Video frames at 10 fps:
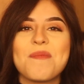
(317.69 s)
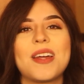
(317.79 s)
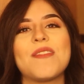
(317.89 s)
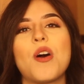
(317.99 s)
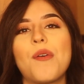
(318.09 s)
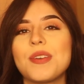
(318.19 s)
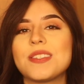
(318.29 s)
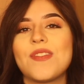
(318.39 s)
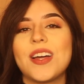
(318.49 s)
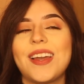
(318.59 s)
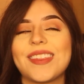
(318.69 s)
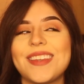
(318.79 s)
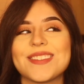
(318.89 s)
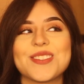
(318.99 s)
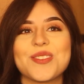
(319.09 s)
But I've always felt like
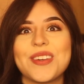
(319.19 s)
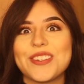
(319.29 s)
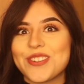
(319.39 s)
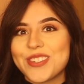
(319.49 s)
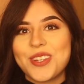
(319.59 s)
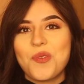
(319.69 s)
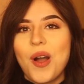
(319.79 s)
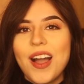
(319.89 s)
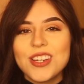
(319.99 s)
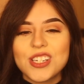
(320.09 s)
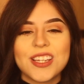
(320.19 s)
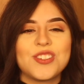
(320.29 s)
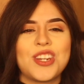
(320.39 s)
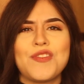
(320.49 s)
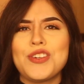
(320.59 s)
these are so interesting to watch because
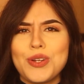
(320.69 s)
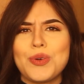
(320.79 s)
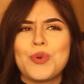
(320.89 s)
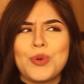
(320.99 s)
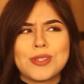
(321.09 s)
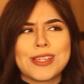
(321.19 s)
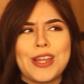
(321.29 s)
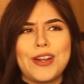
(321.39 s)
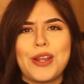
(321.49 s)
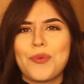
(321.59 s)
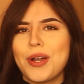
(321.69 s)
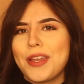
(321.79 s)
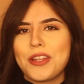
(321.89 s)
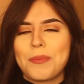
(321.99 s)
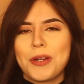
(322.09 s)
you never know who's carrying what
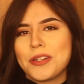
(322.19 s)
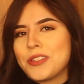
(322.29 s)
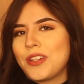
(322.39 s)
in their purse.